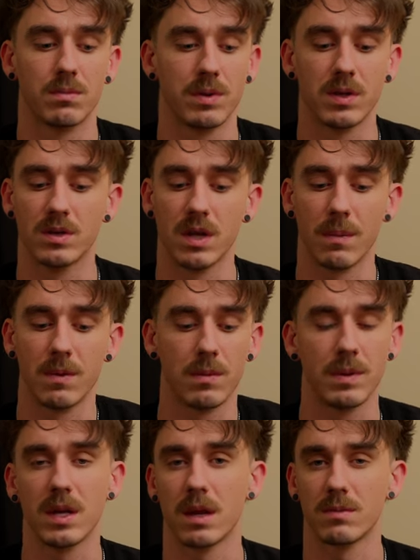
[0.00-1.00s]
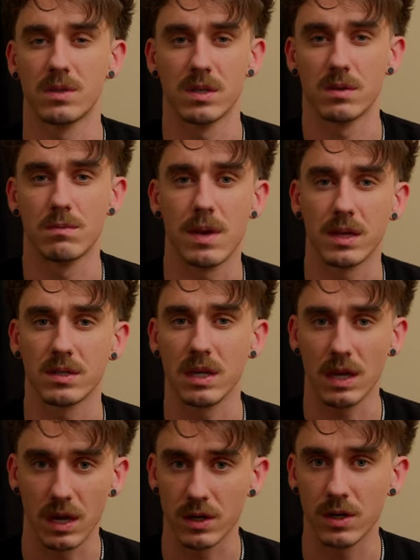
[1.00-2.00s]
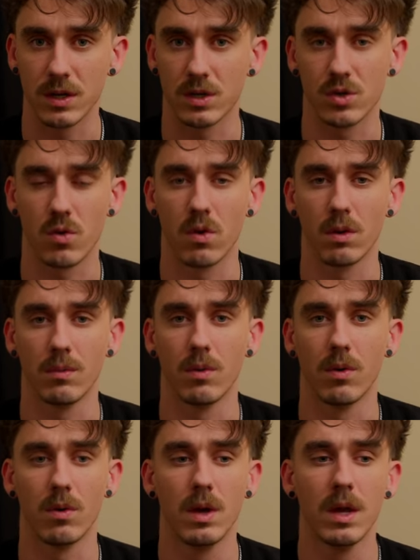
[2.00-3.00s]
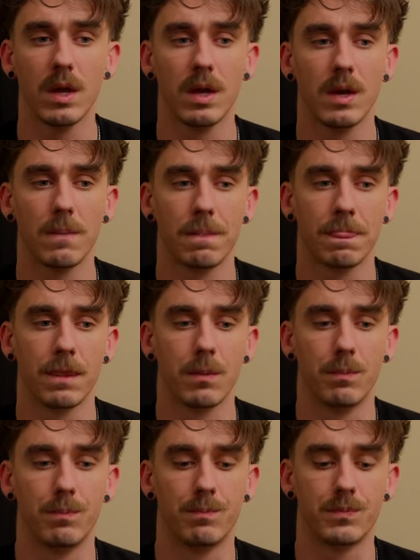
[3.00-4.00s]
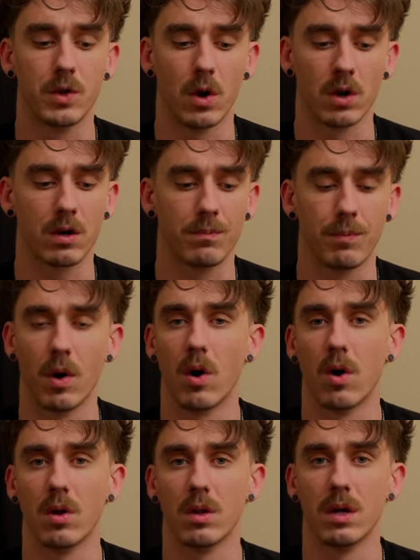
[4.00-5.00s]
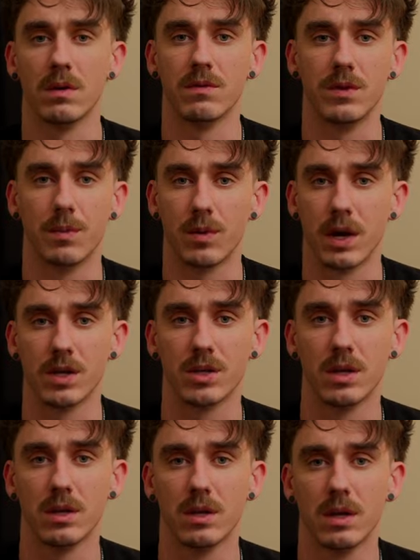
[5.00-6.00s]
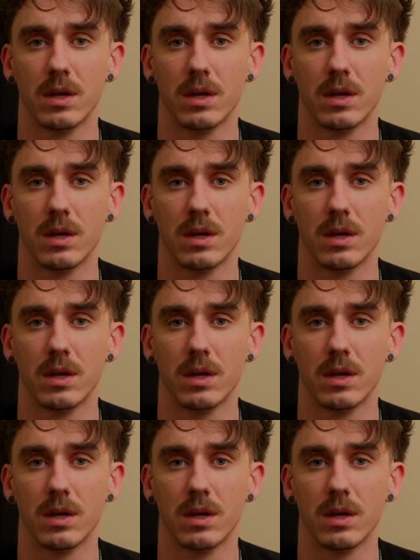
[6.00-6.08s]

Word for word: and builds up, and it becomes this messy, uncontrollable, dark ball of depression.